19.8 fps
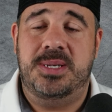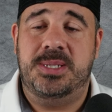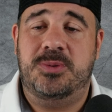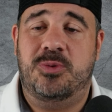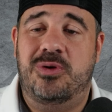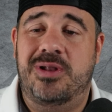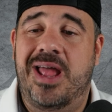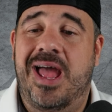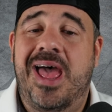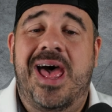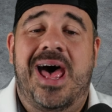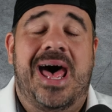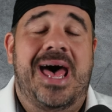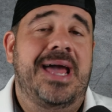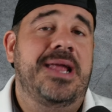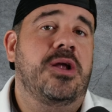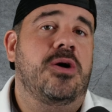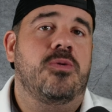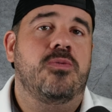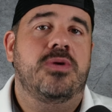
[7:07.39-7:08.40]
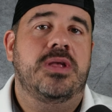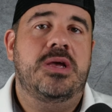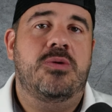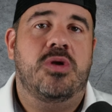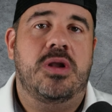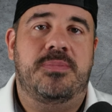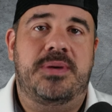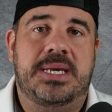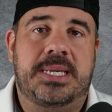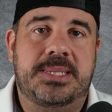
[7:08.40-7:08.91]
this one. I don't really
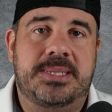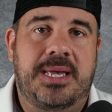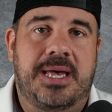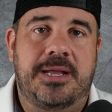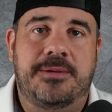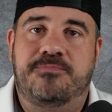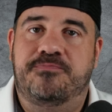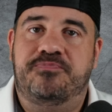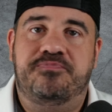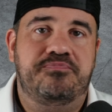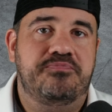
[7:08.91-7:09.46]
want to pick a side.